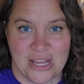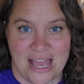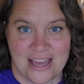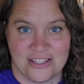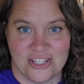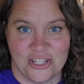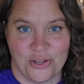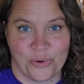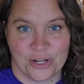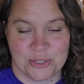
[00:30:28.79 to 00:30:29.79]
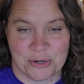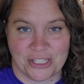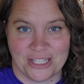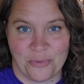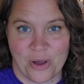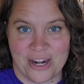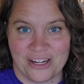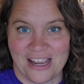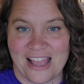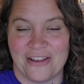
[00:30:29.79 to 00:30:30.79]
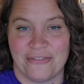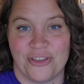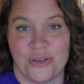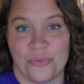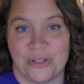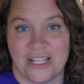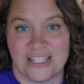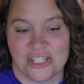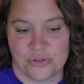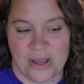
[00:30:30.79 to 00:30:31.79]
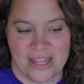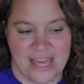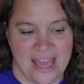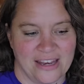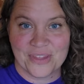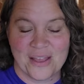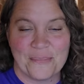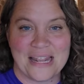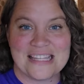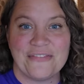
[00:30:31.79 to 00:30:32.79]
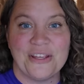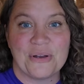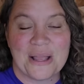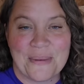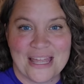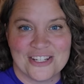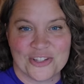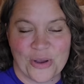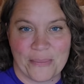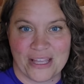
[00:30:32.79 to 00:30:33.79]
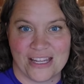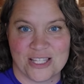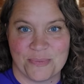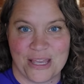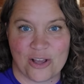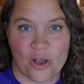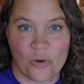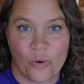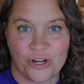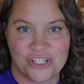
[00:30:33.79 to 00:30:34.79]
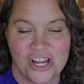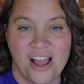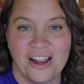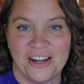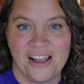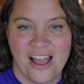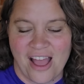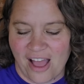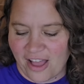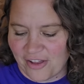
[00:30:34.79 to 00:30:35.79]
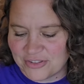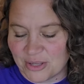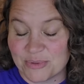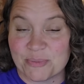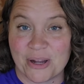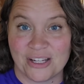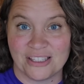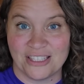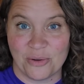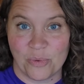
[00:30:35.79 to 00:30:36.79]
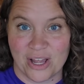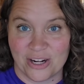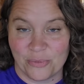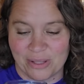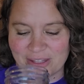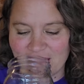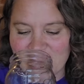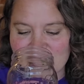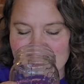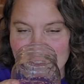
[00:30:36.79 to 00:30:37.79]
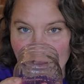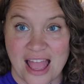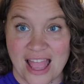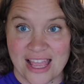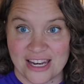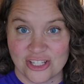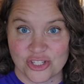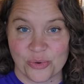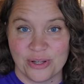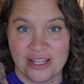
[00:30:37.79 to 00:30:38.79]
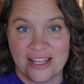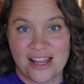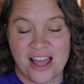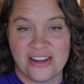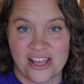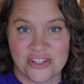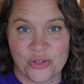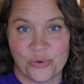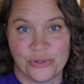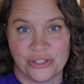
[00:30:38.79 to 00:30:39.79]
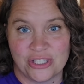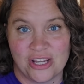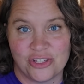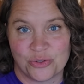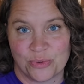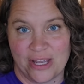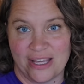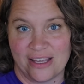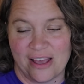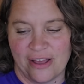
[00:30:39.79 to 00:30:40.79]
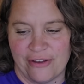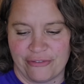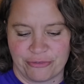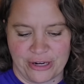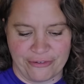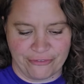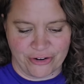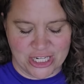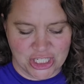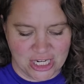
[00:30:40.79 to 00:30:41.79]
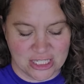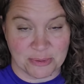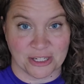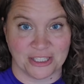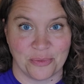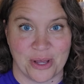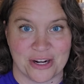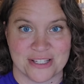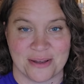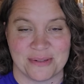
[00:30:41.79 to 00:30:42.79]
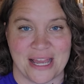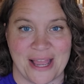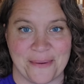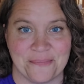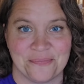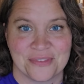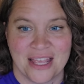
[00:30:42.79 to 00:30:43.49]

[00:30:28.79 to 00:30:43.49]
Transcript: to add to your sparkling water if you would like to try that. But I definitely recommend just grabbing a nice big quart jar of some sparkling water with ice and enjoying a nice cold drink of refreshing sparkling water sometime